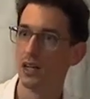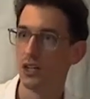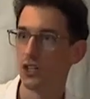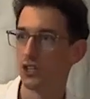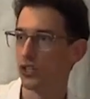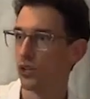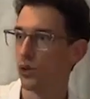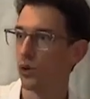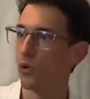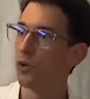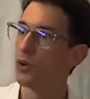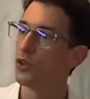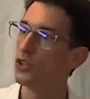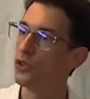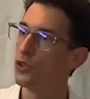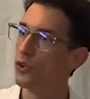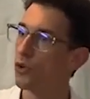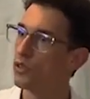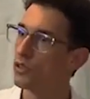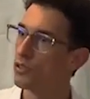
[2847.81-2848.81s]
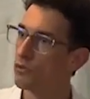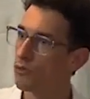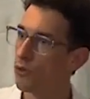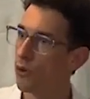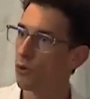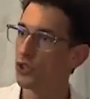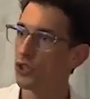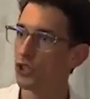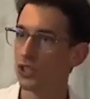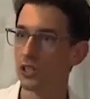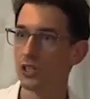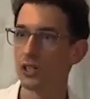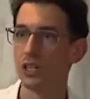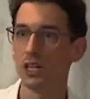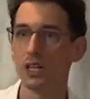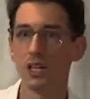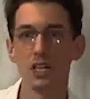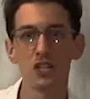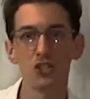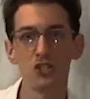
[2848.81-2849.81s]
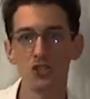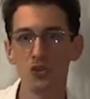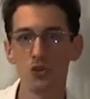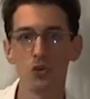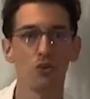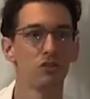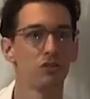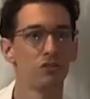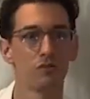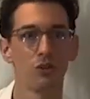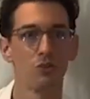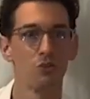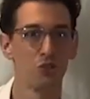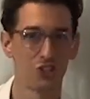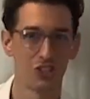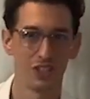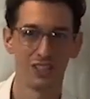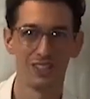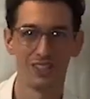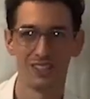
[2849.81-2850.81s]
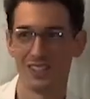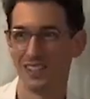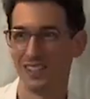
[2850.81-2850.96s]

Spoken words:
So your devotion is your devotion.